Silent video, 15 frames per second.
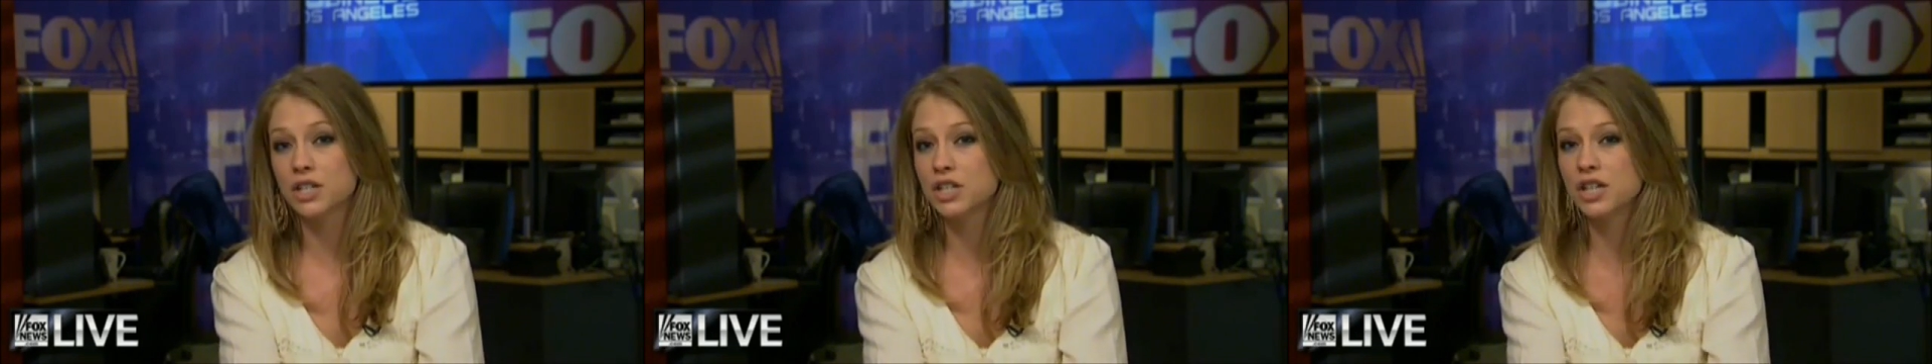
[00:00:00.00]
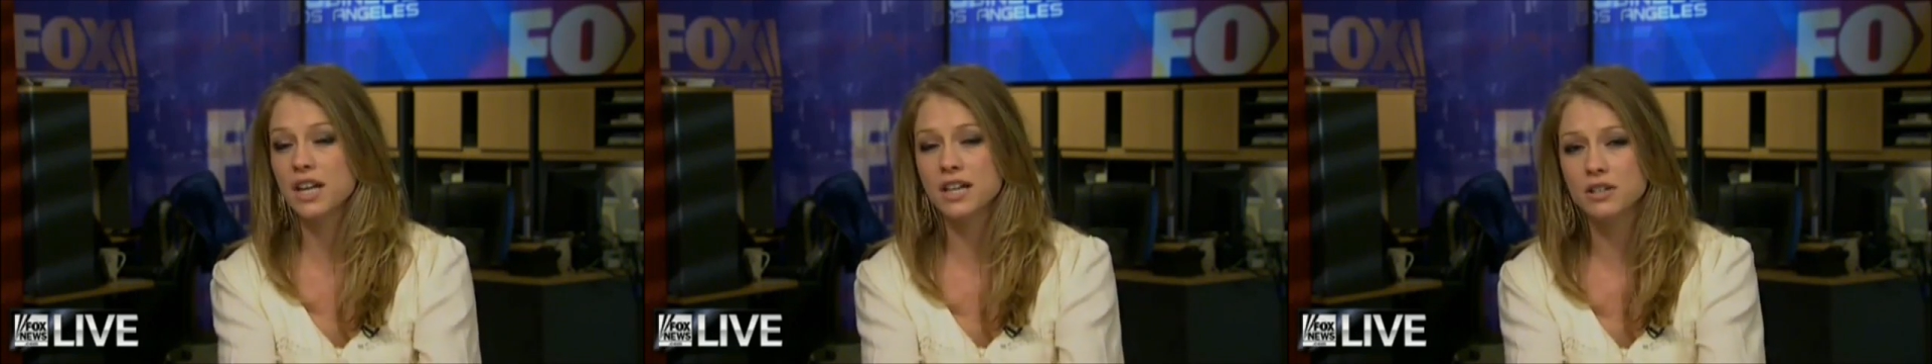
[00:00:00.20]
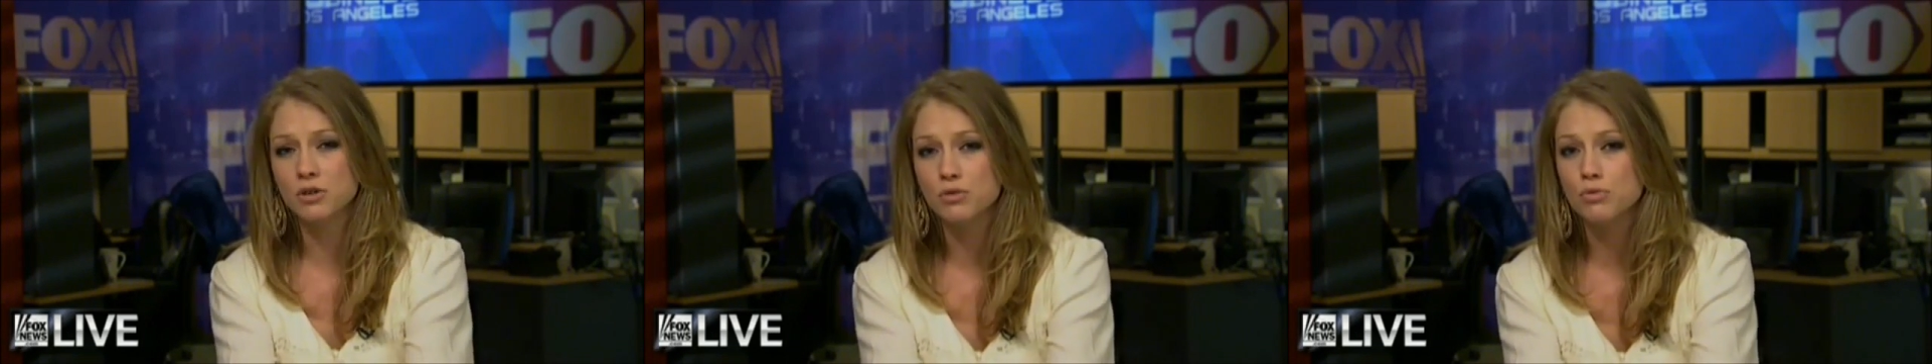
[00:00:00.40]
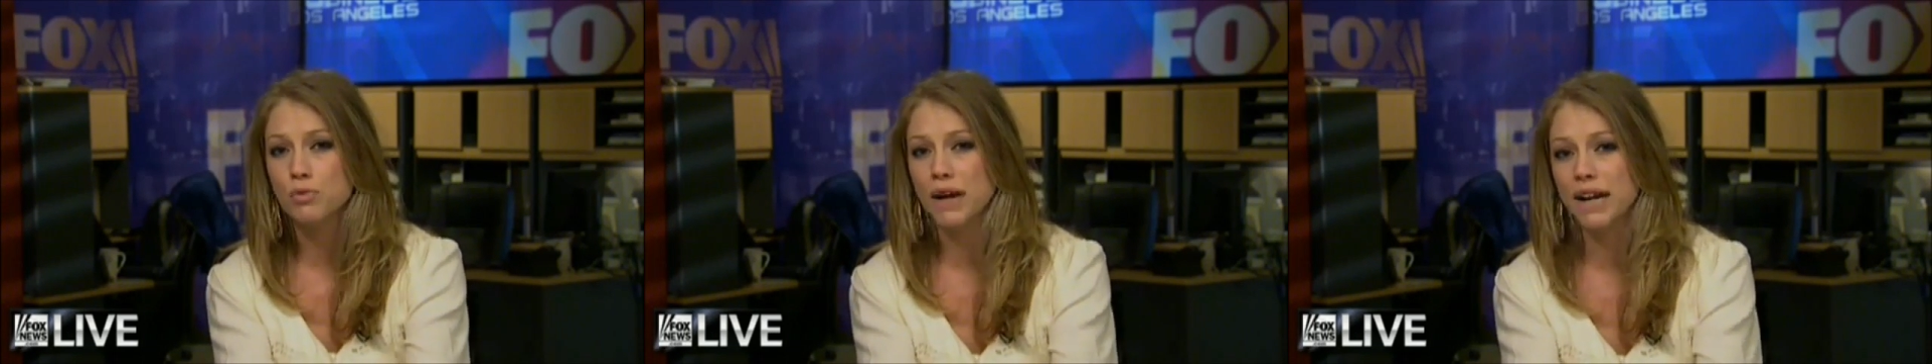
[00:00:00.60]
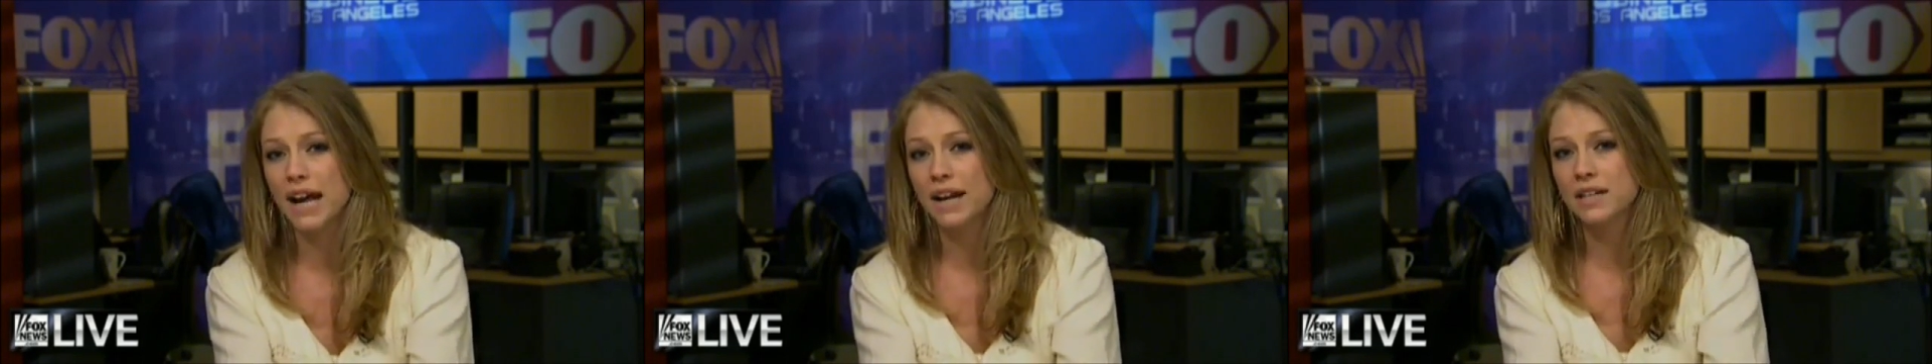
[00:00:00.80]
She has a
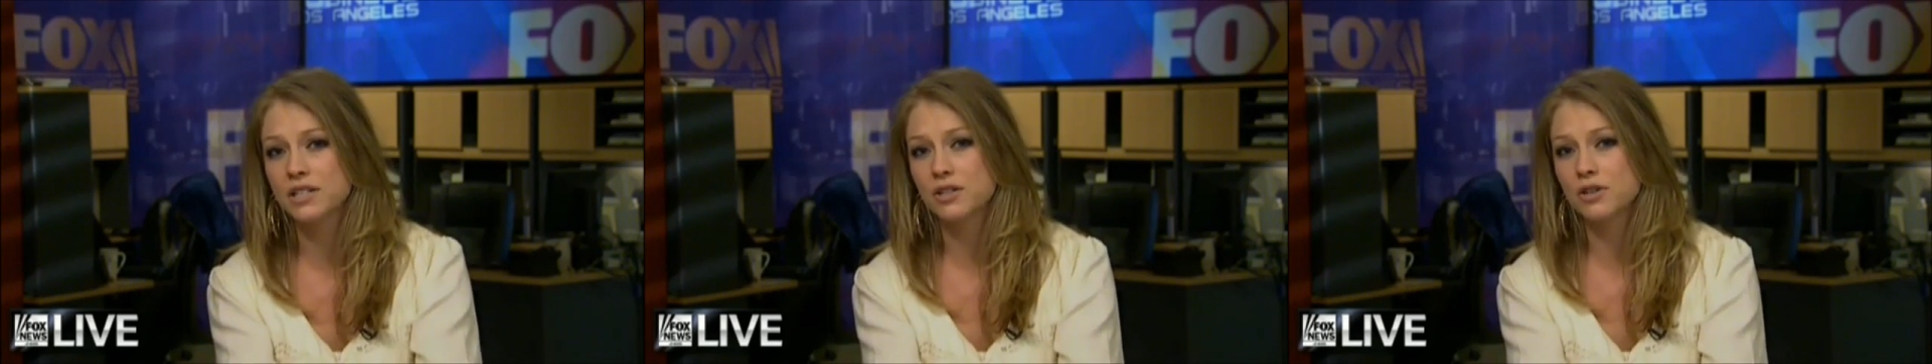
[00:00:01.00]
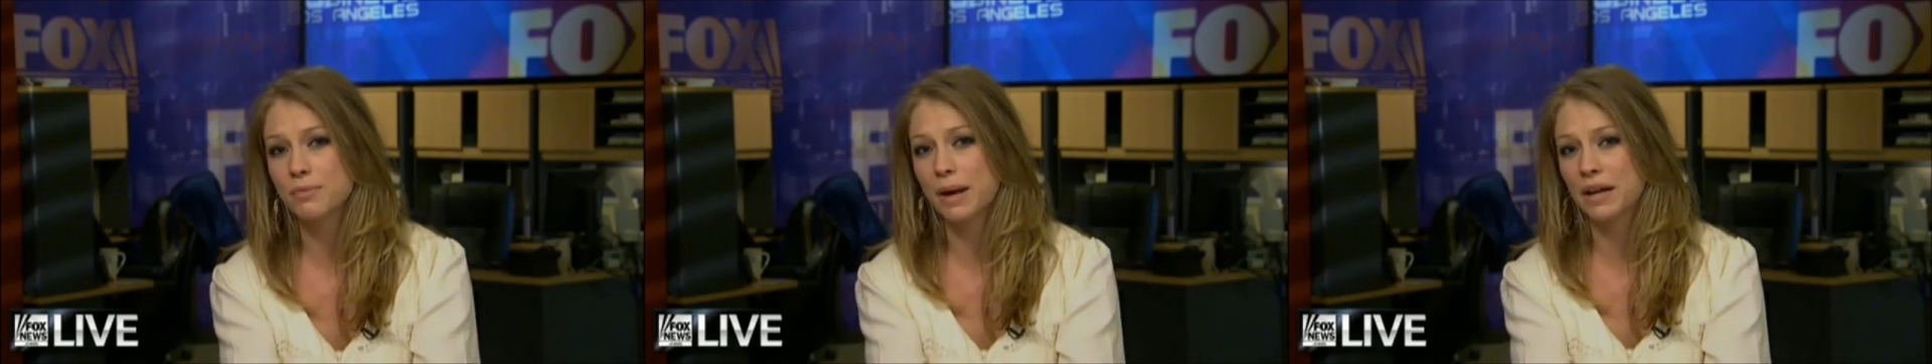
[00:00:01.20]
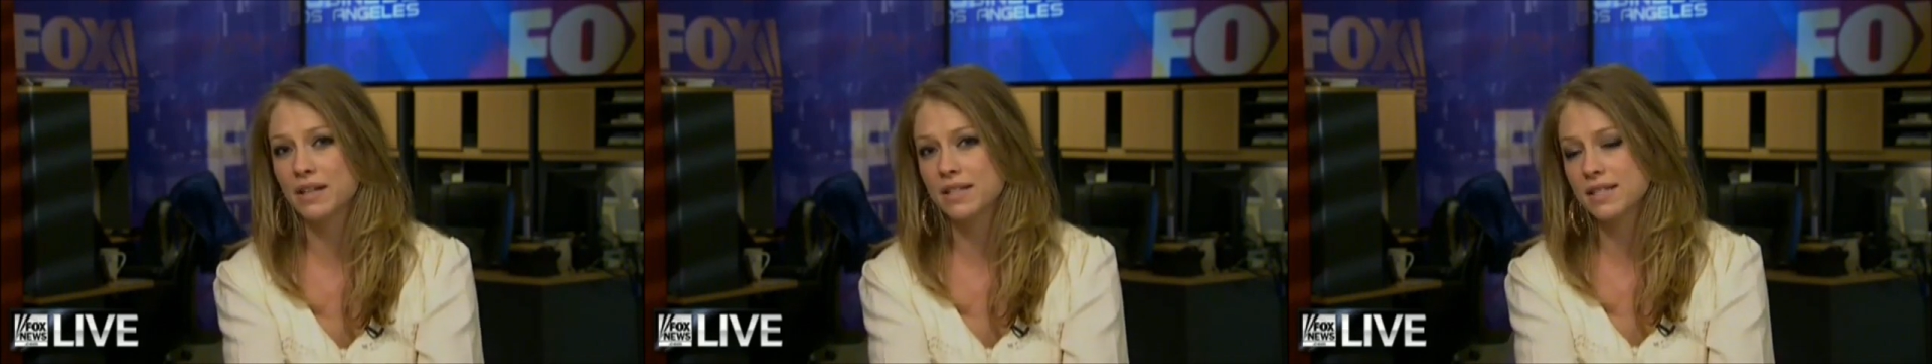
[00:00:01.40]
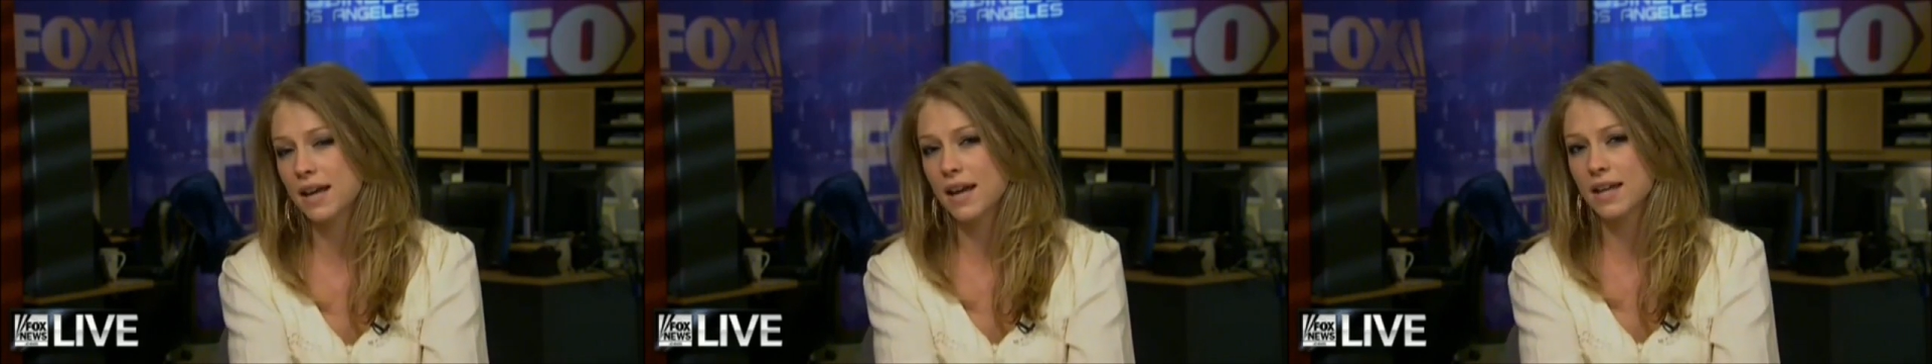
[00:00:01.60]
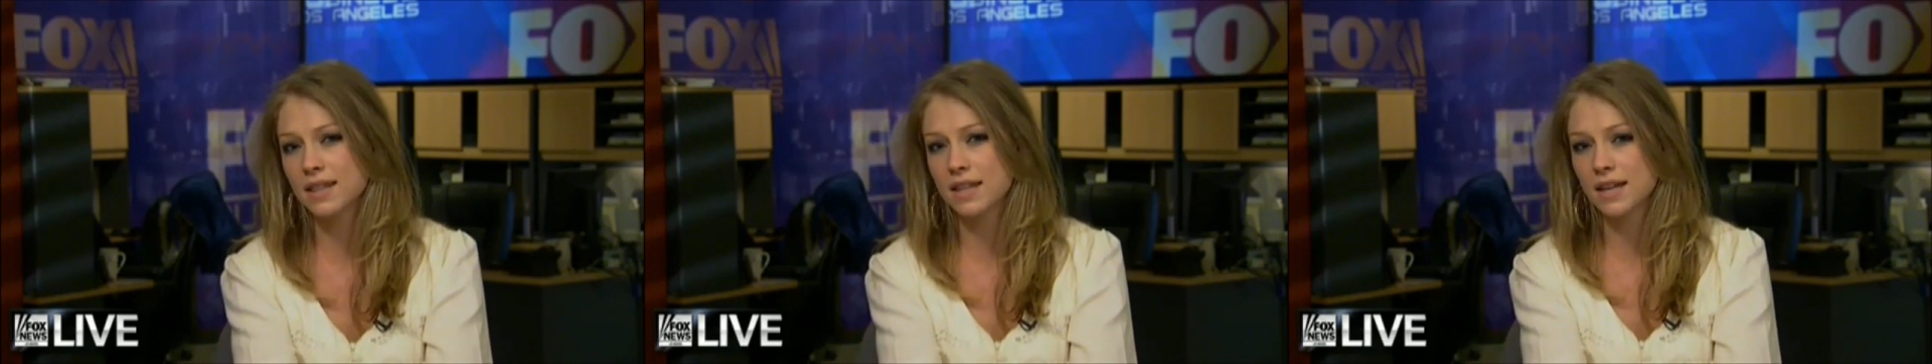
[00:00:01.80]
great attitude about it,
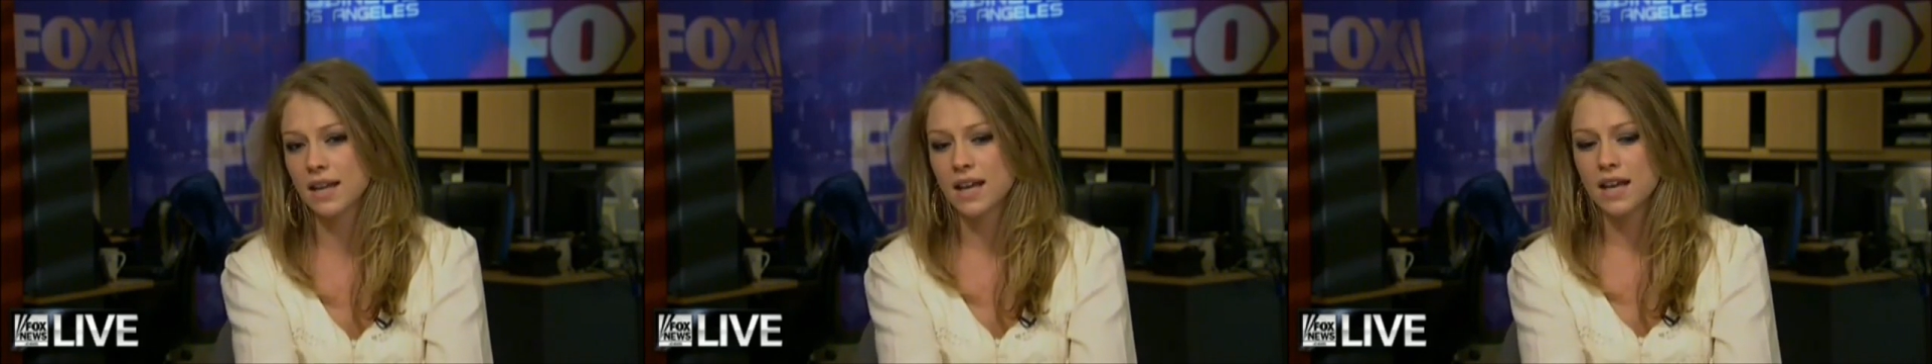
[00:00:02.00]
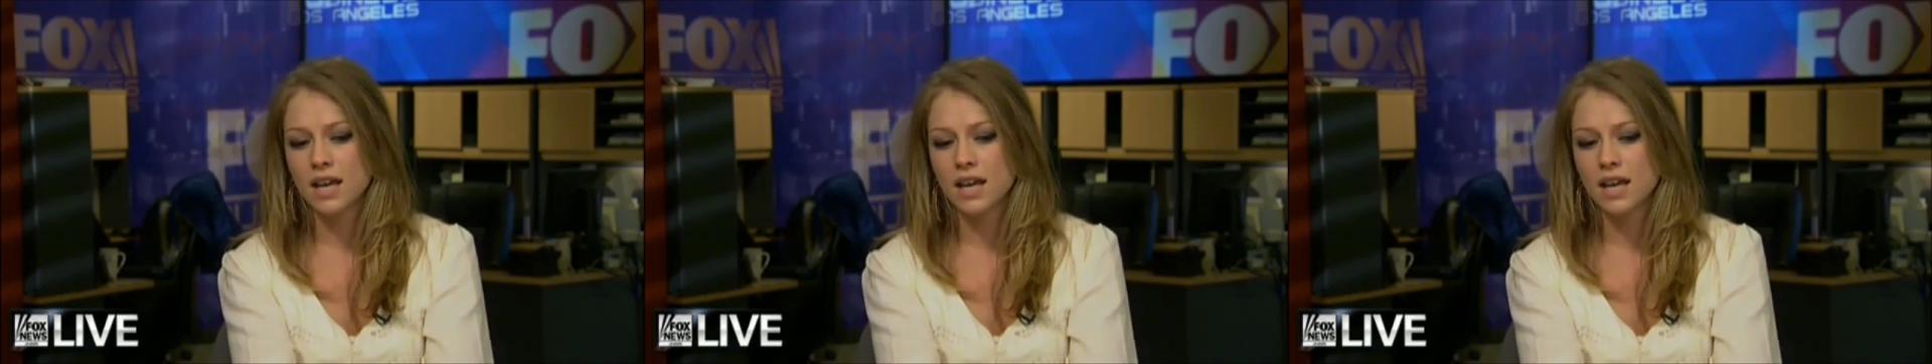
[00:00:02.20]
saying that,